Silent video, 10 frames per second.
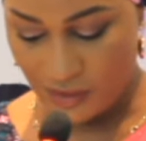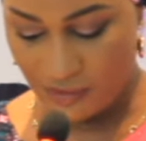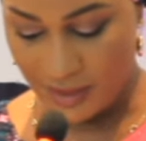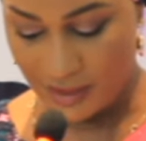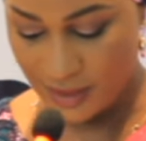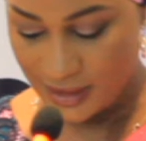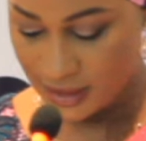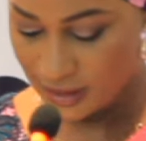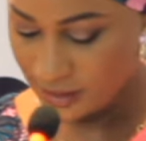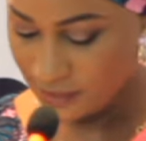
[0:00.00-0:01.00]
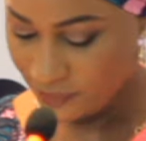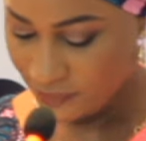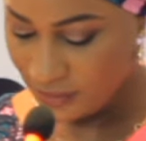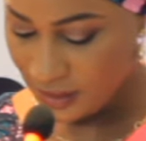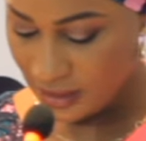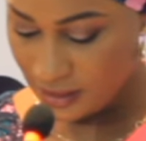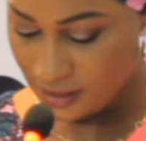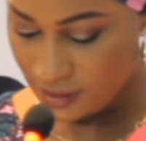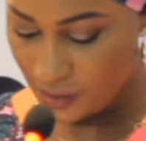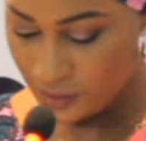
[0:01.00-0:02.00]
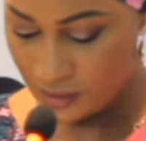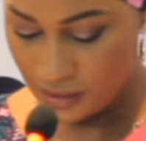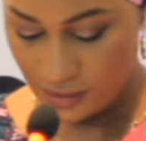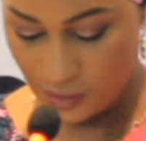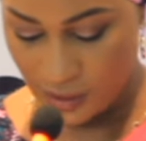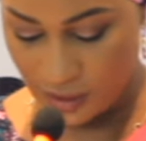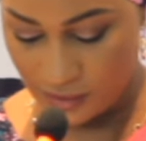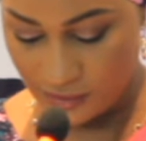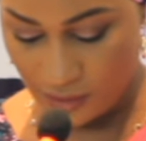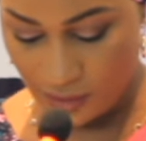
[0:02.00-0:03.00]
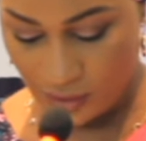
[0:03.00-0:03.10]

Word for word: of mathematics, and known in the world,